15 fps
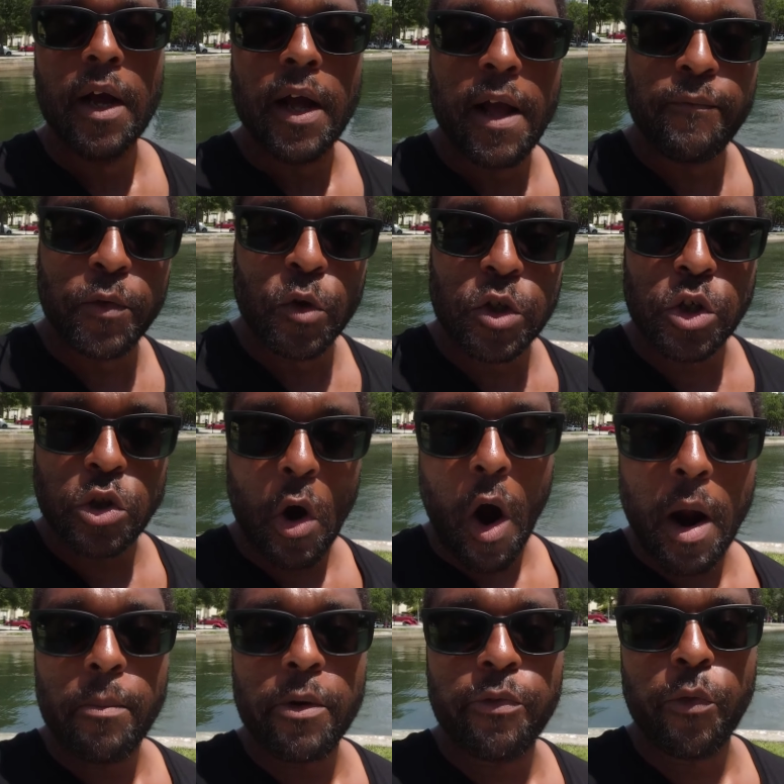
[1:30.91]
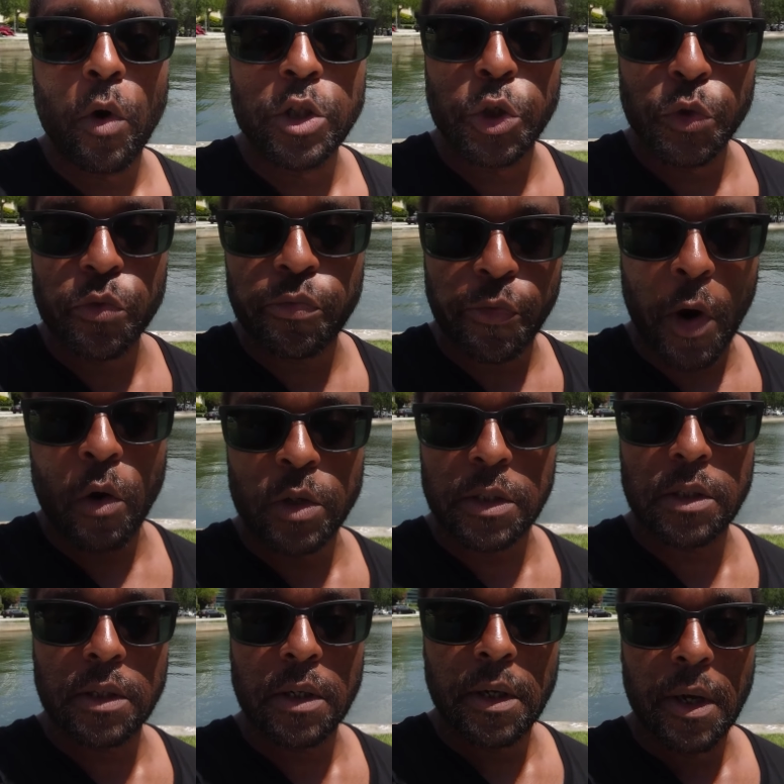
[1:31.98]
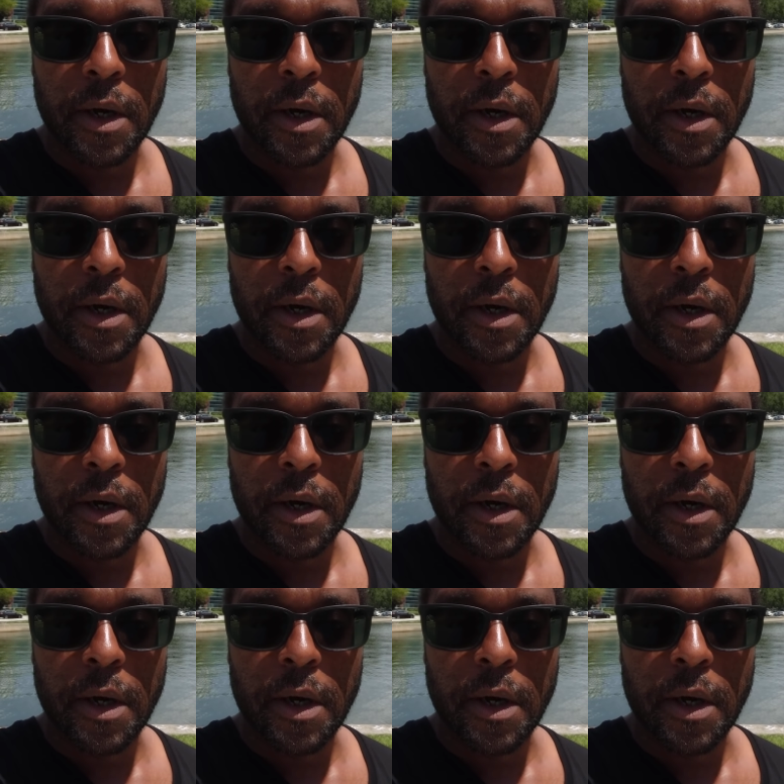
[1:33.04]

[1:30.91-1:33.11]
If you start before June first,